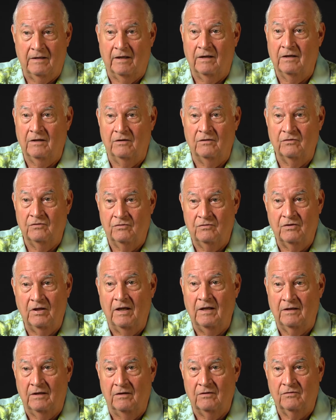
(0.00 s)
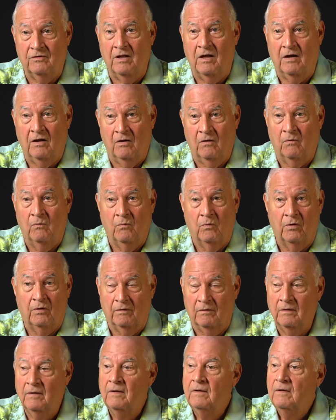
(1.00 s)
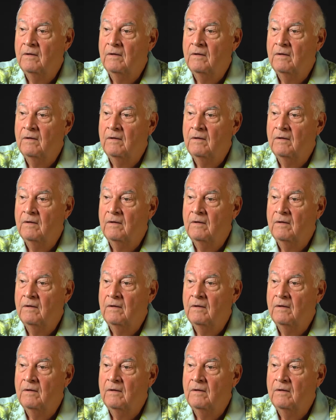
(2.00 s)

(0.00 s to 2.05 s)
I can just tell you it's not going to work.